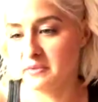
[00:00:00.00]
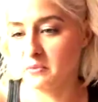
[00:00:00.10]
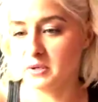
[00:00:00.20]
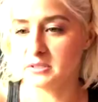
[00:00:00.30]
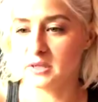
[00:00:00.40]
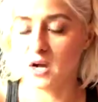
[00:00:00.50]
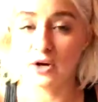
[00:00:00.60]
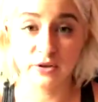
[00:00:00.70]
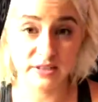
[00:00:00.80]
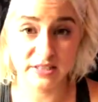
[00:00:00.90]

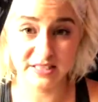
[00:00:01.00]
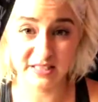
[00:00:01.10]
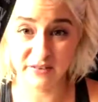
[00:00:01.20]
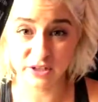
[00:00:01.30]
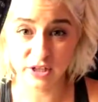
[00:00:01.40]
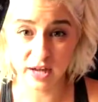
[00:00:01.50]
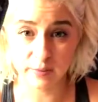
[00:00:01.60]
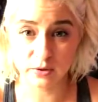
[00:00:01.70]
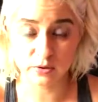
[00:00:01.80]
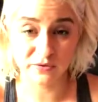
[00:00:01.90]
160 veggie
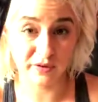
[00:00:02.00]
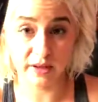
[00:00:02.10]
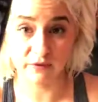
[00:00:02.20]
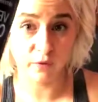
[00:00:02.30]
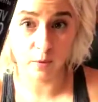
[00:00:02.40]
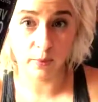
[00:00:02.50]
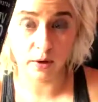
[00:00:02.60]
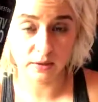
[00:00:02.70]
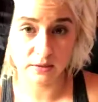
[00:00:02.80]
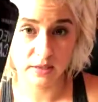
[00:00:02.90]
capsules for like
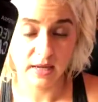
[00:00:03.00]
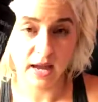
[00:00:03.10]
$4.